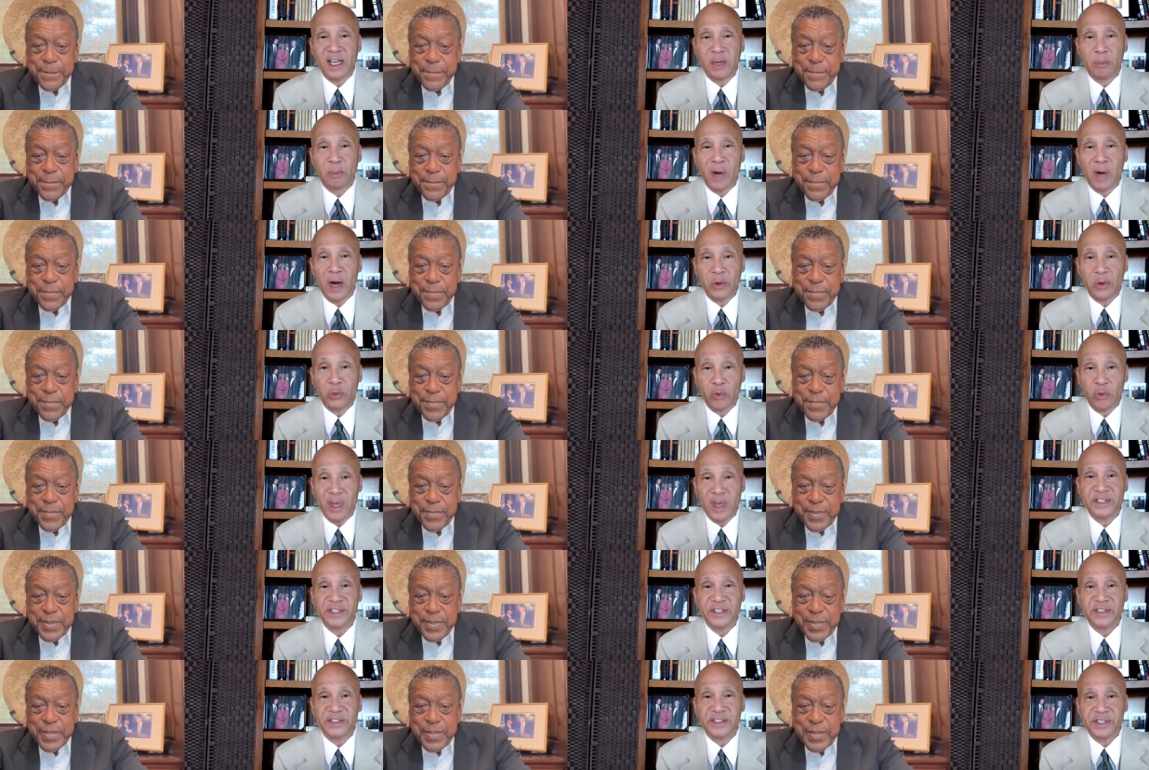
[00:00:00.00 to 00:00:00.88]
Speaker 1: about
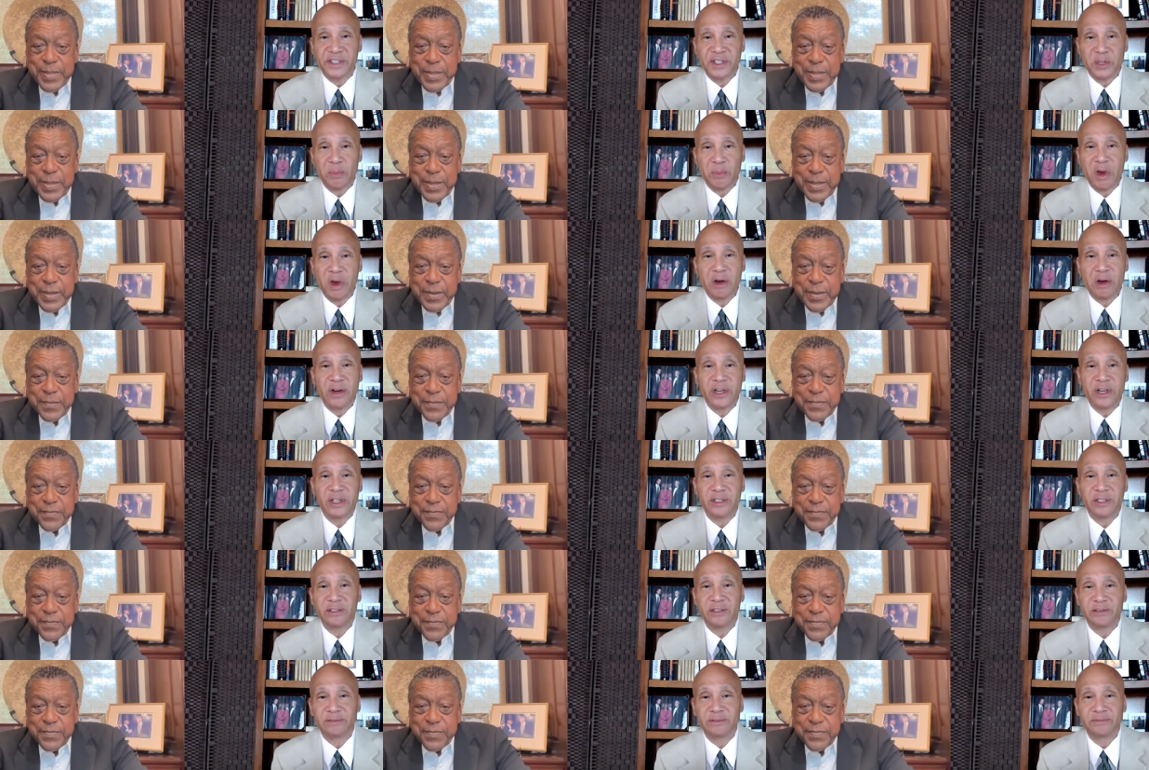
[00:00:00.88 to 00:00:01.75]
race in
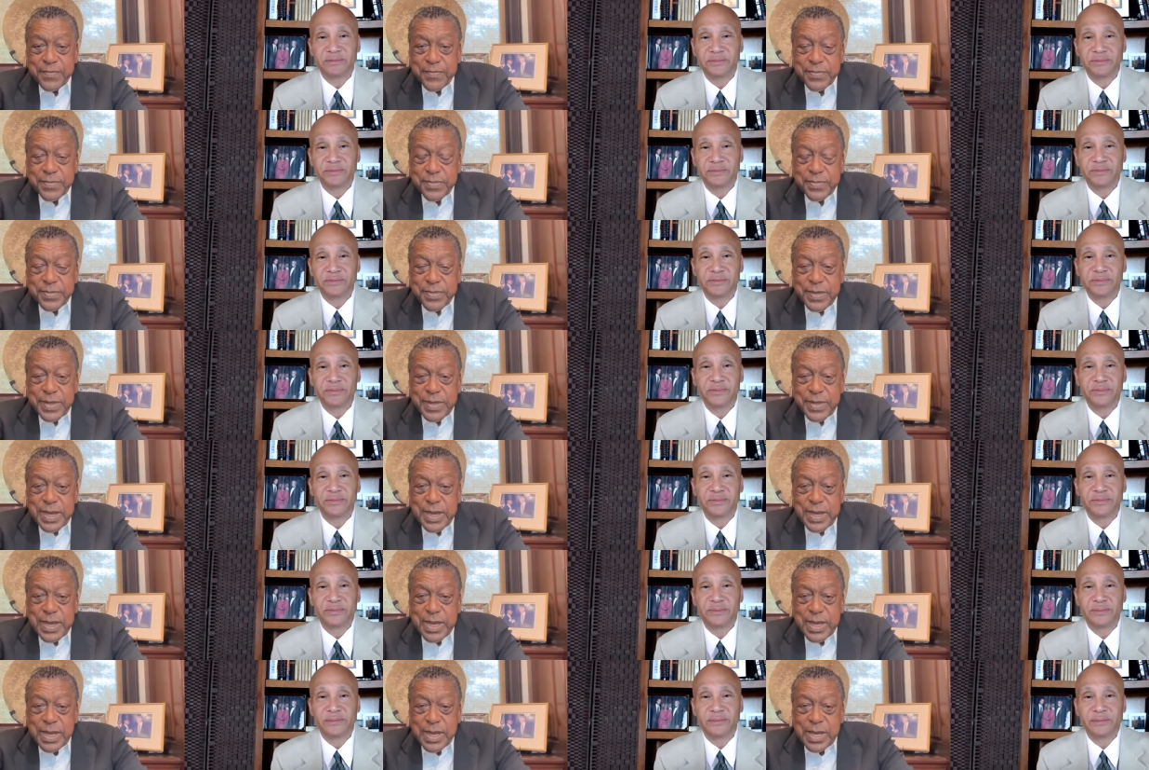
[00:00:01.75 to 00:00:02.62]
America?
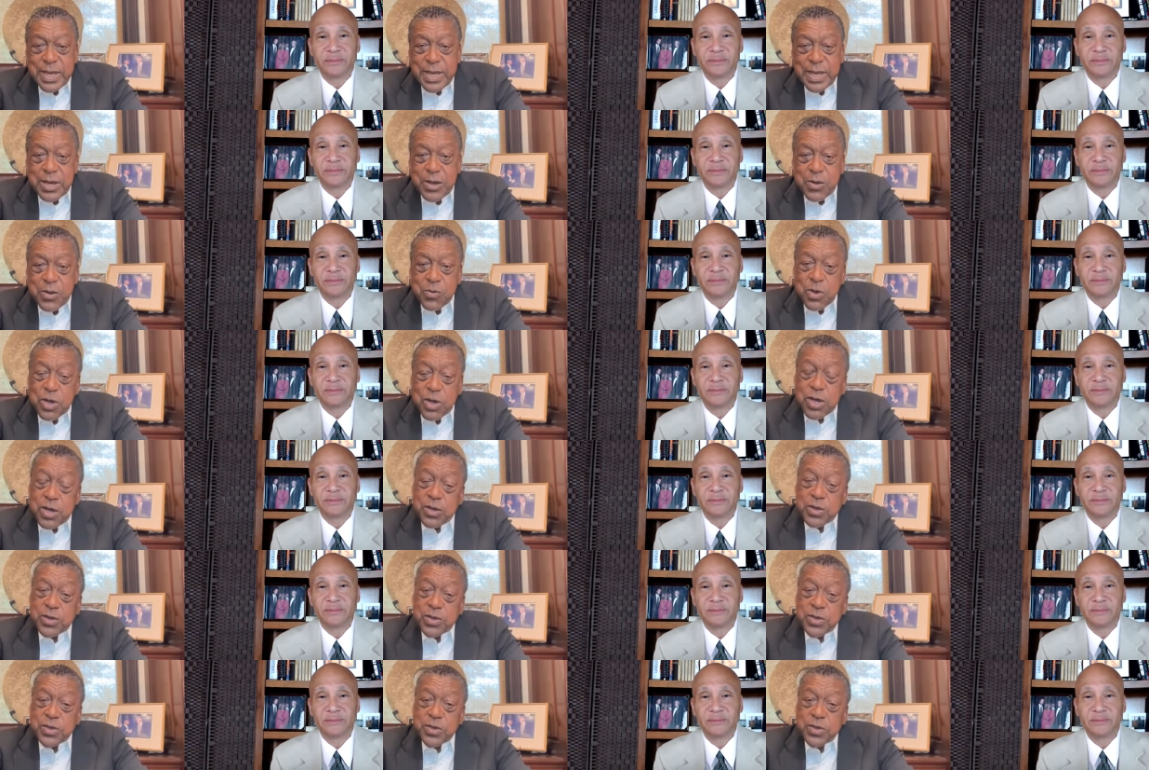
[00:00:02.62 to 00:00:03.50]

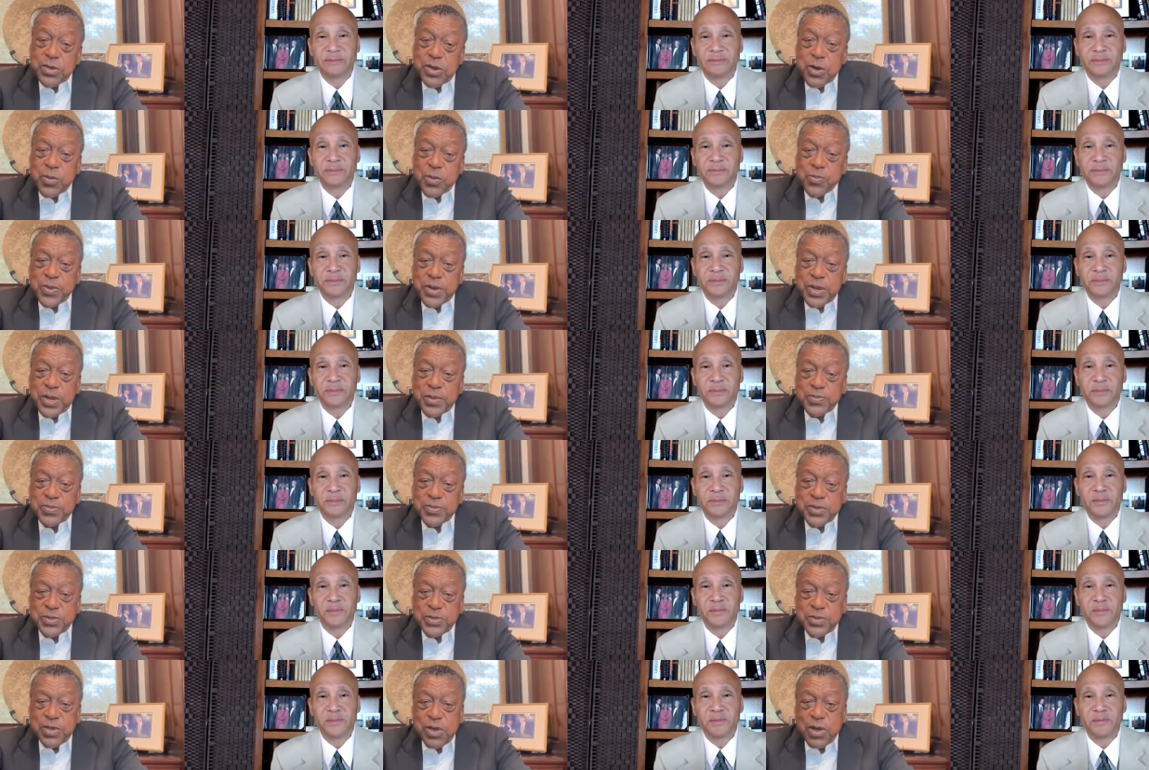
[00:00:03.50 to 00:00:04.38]
Speaker 2: Well, you open up
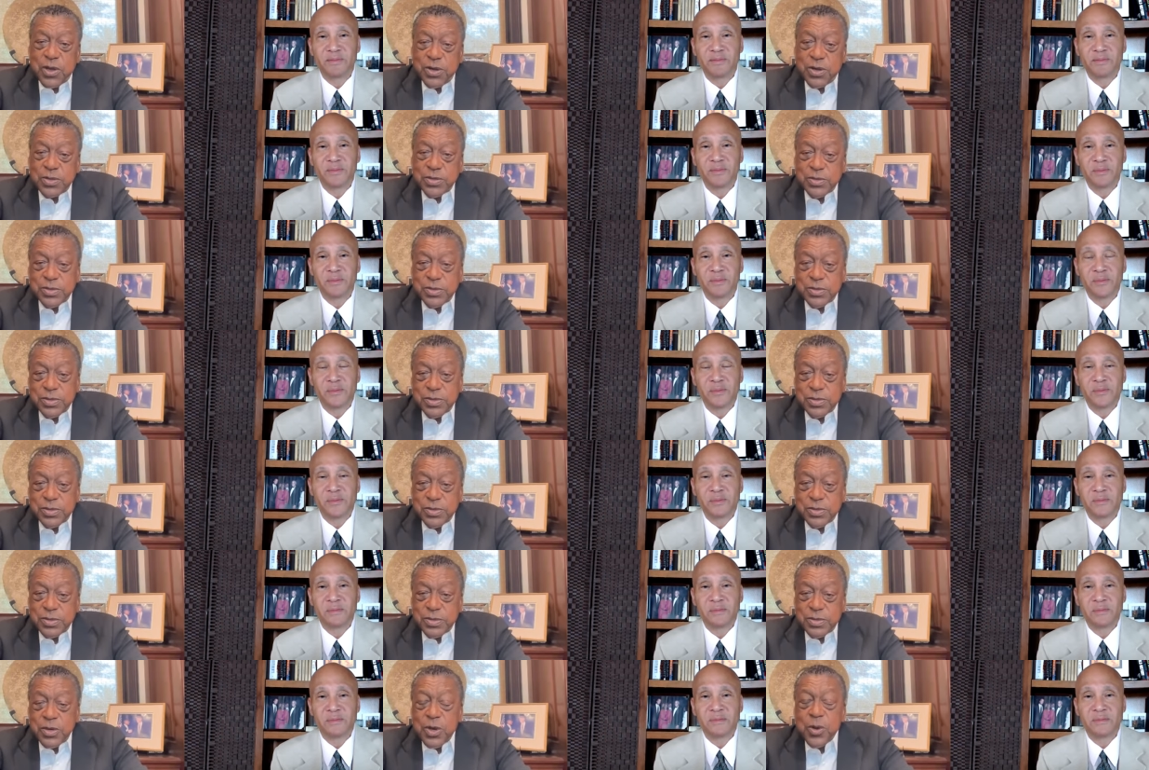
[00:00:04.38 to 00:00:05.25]
the talk
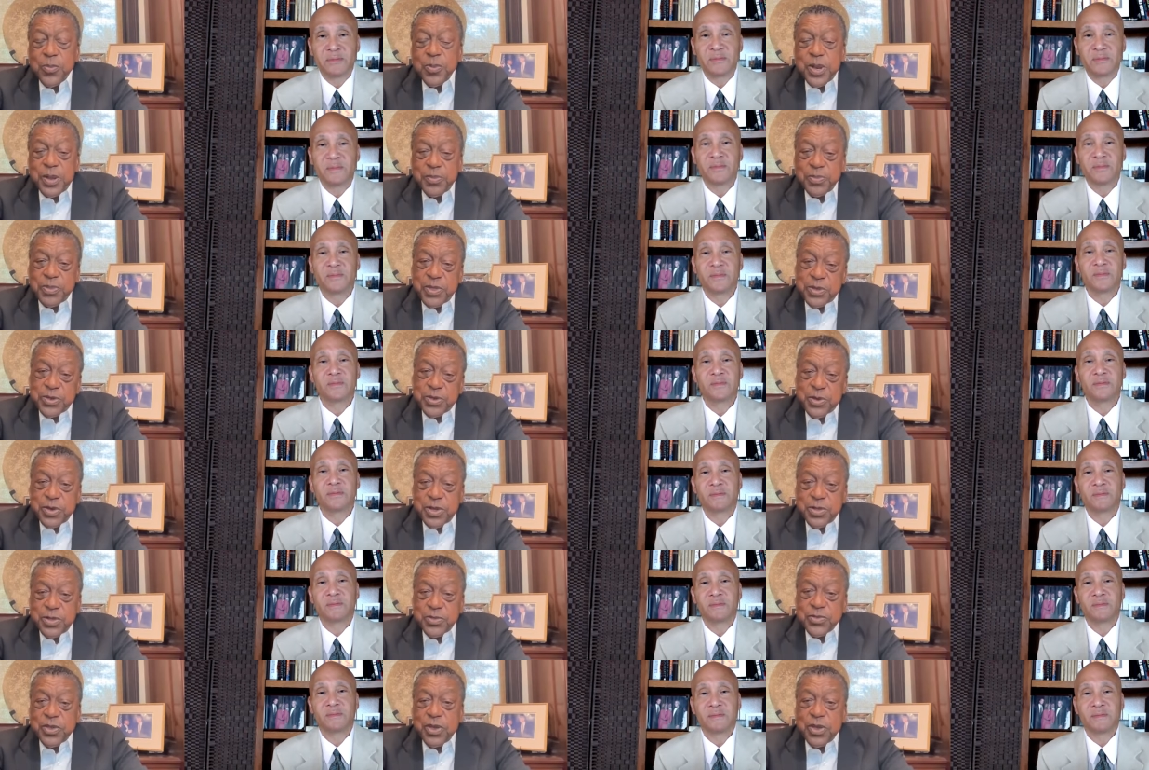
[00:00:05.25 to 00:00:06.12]
to you open up the
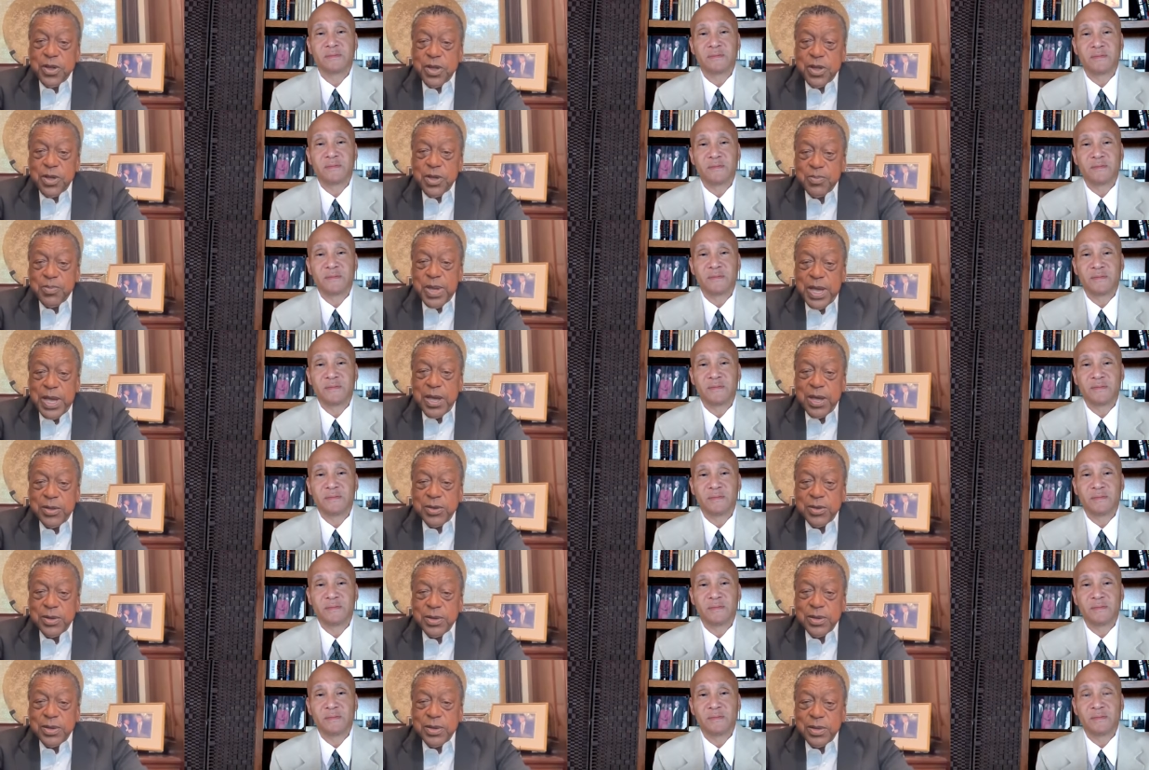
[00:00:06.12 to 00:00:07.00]
door to talk
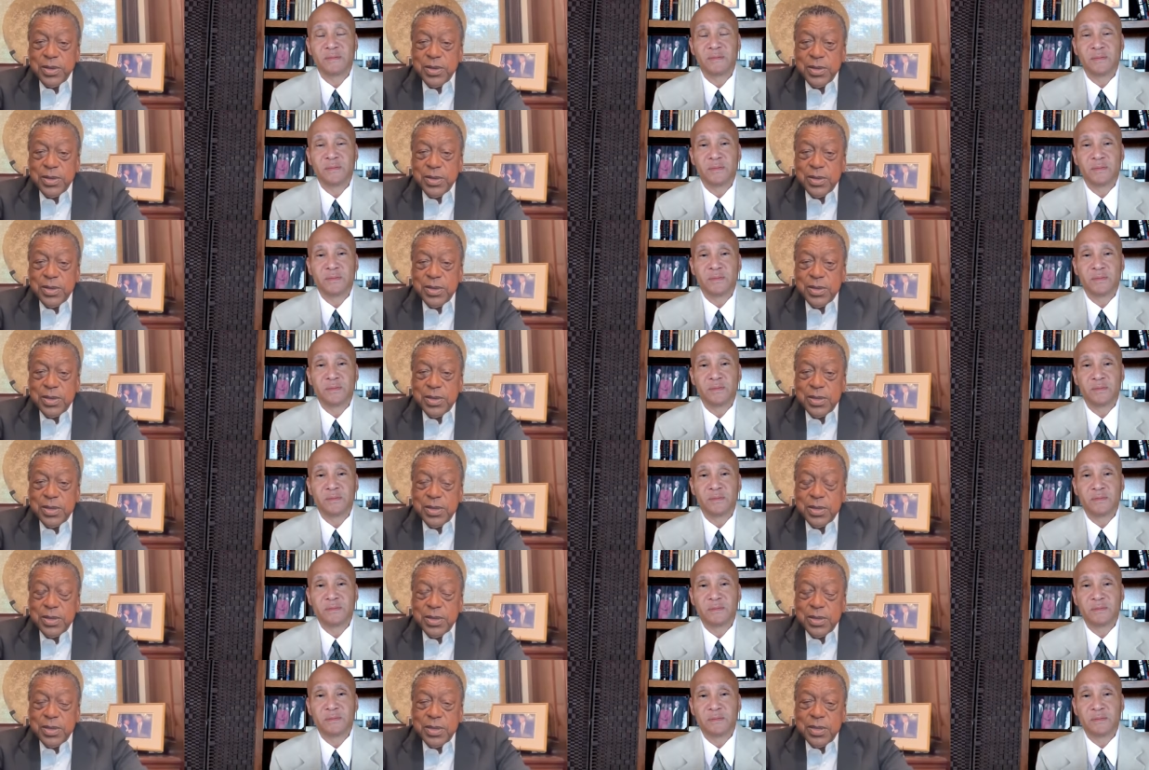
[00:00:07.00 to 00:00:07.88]
about
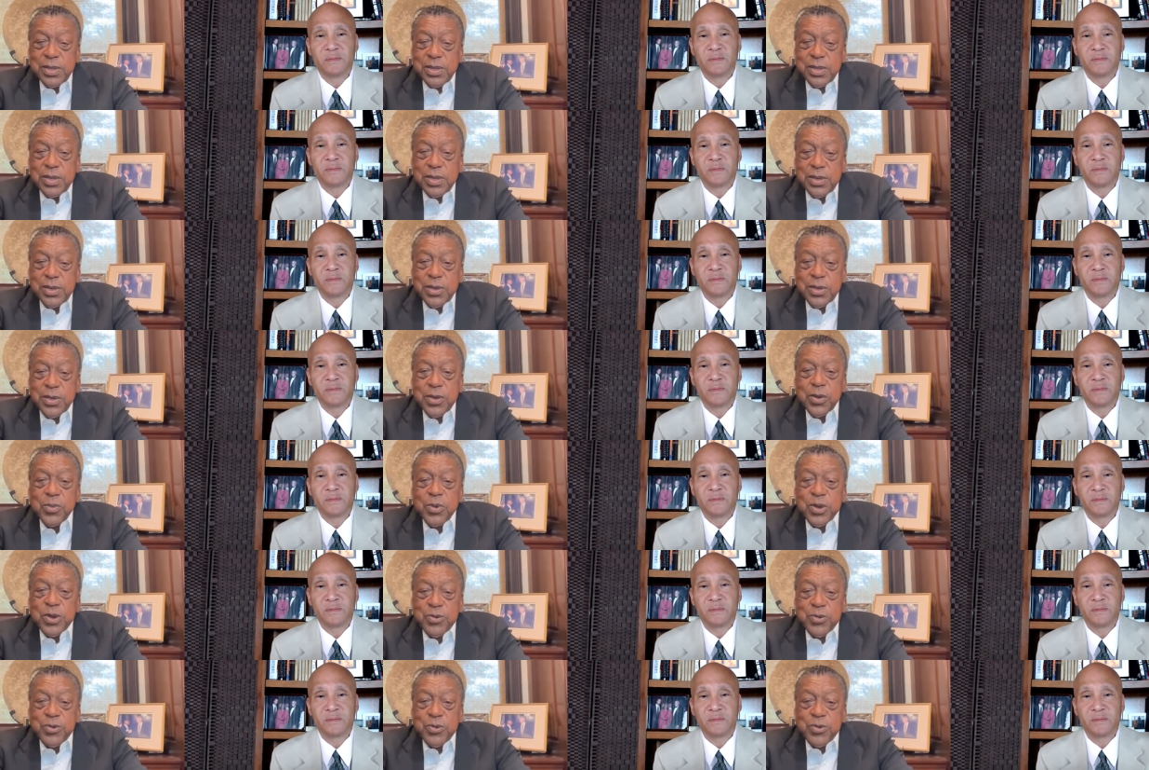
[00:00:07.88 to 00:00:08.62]
human